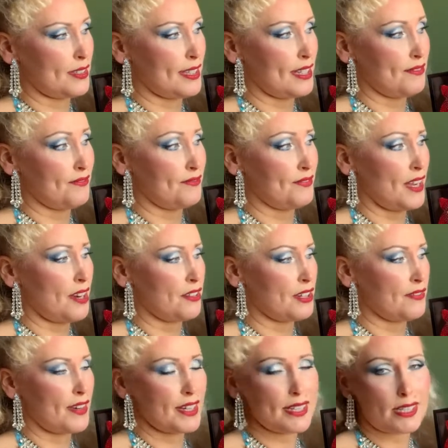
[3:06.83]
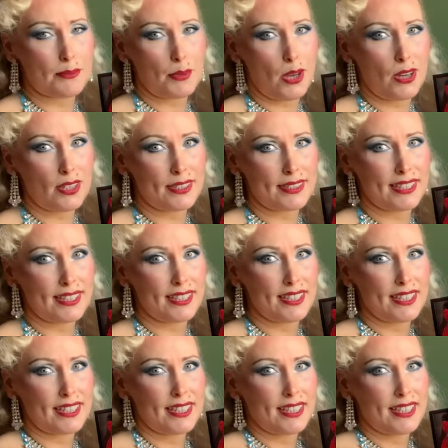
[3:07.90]
They are very, very sparkly,
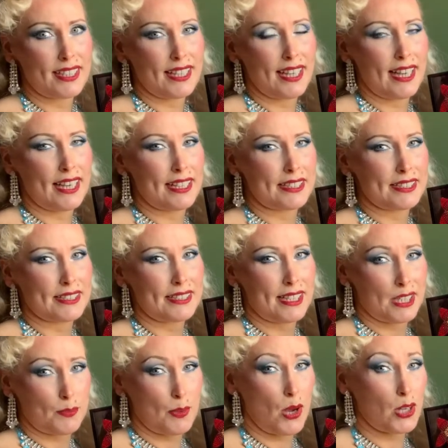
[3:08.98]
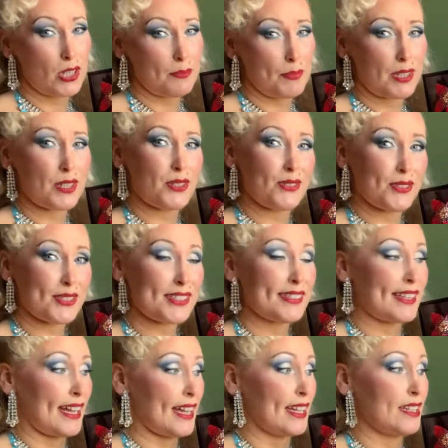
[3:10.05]
and that's partly because
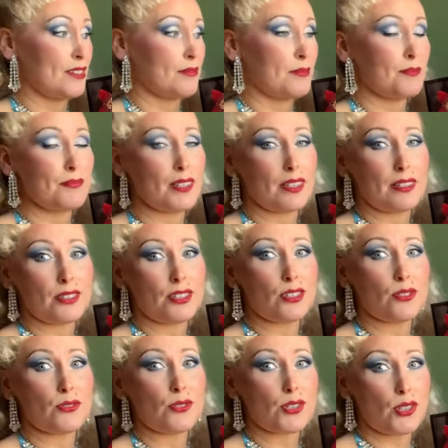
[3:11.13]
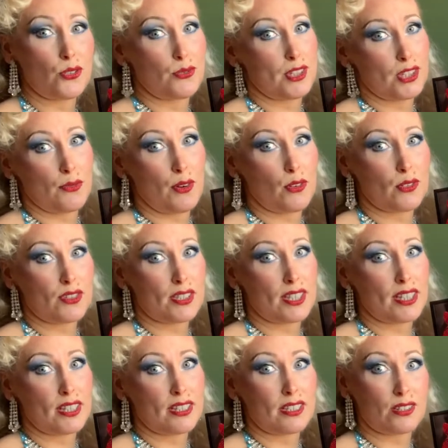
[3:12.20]
they use only
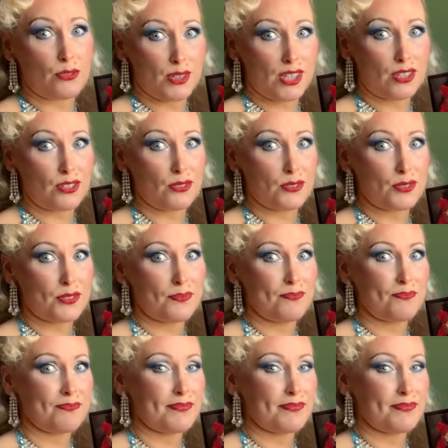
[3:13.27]
Swarovski crystals.